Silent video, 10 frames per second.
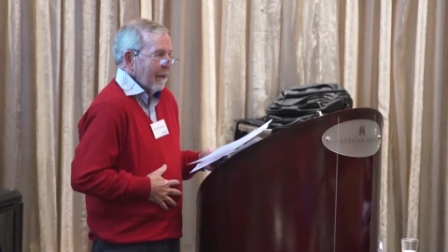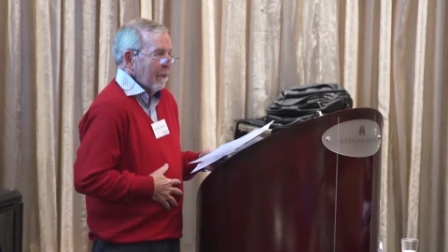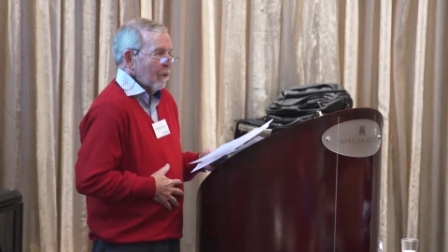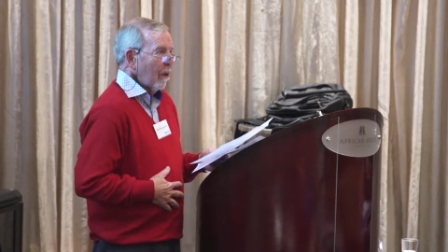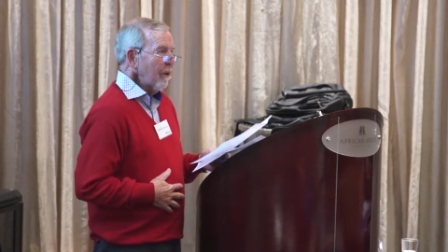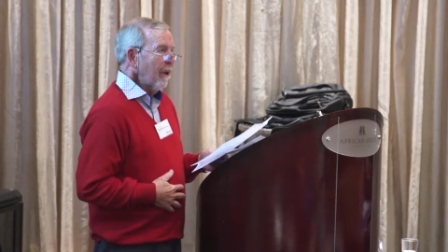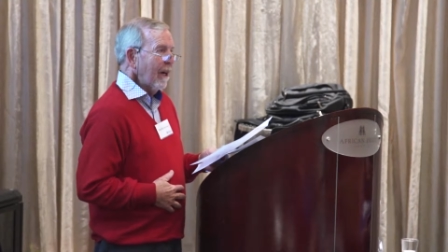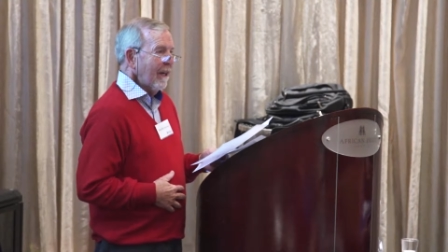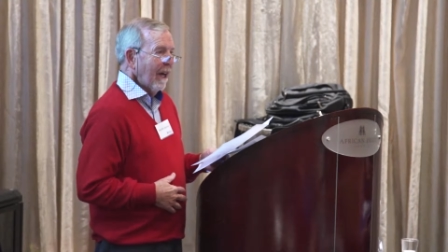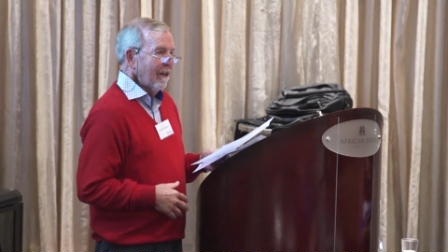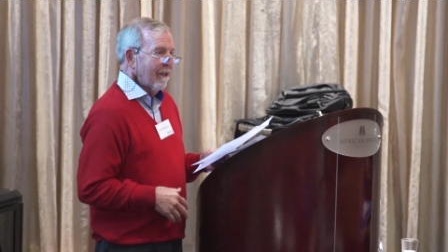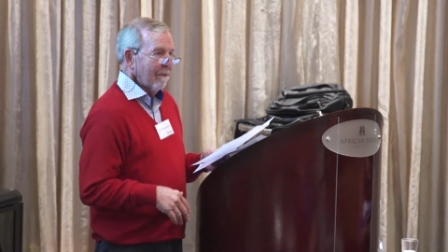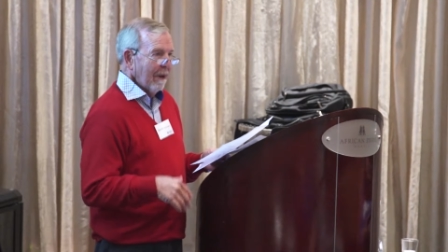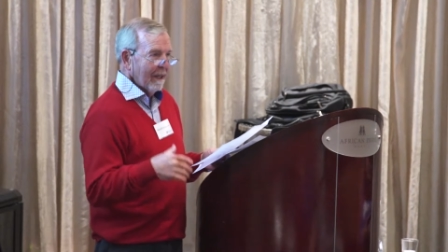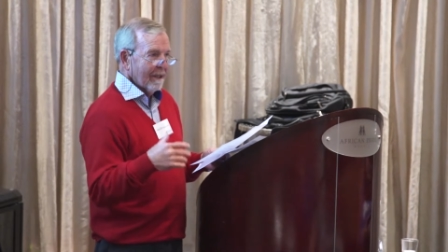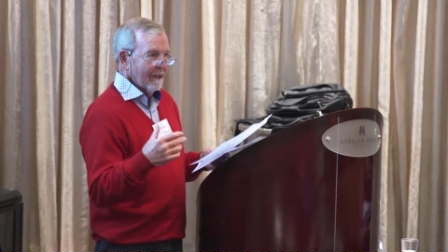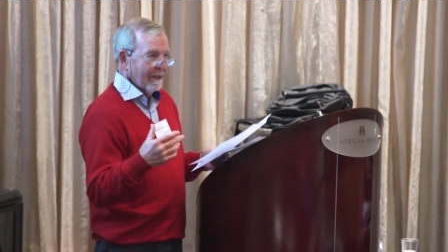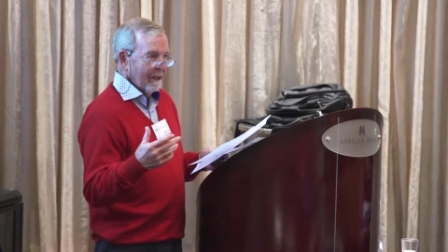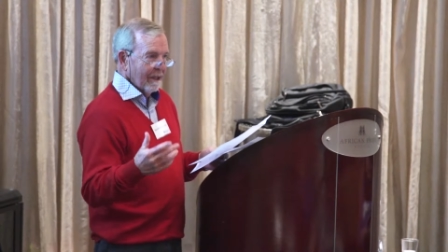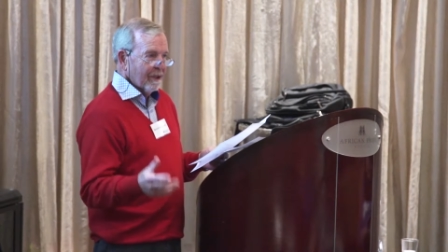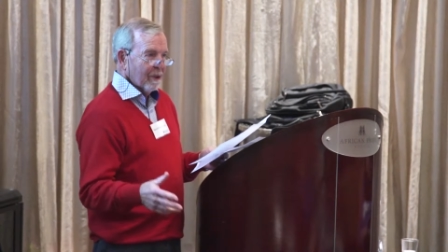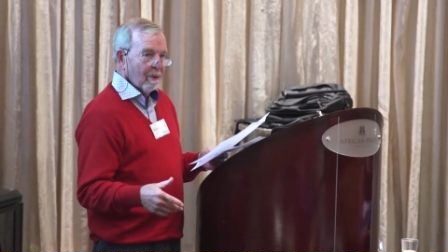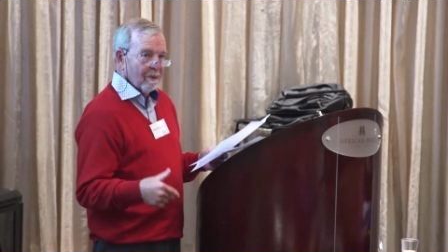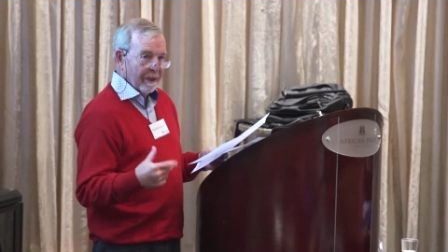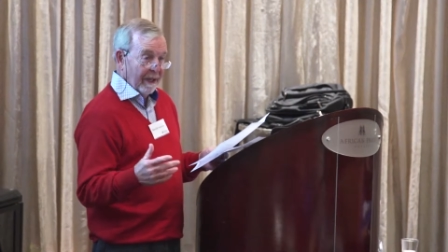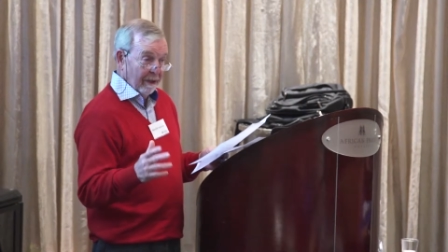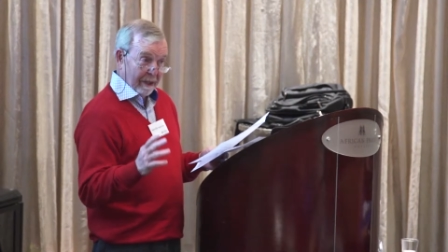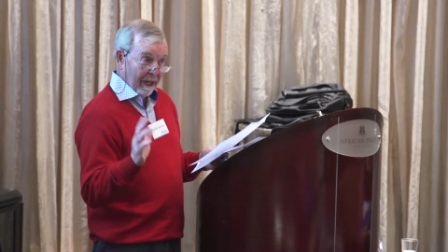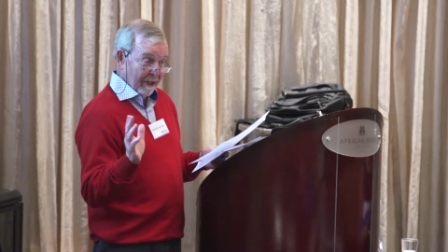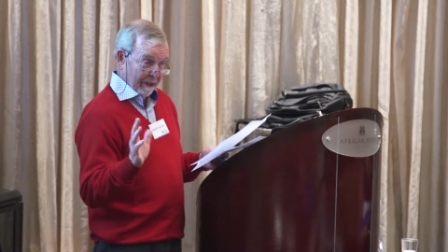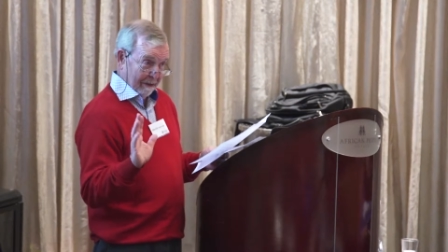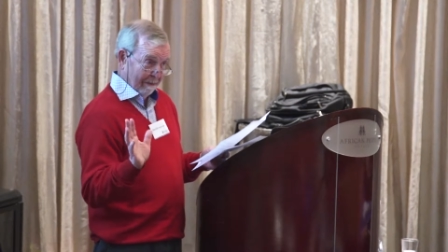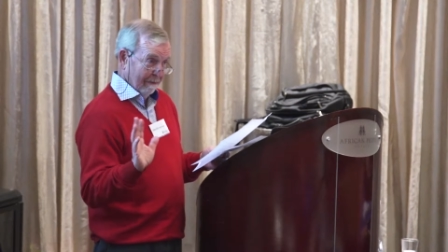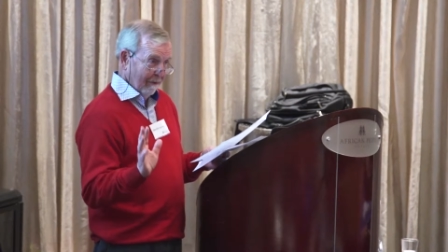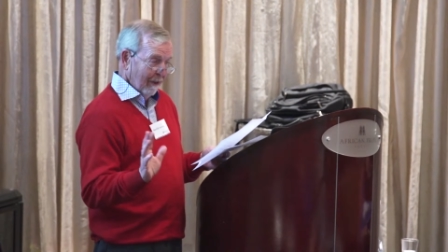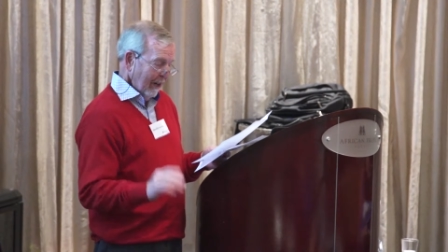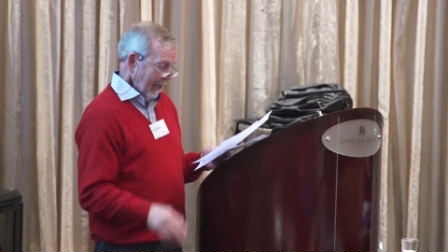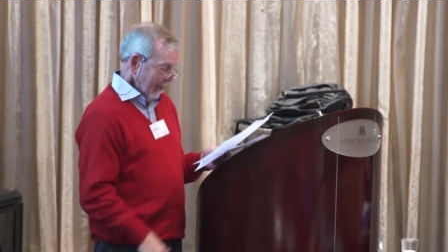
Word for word: but what do I know about schools and education? Very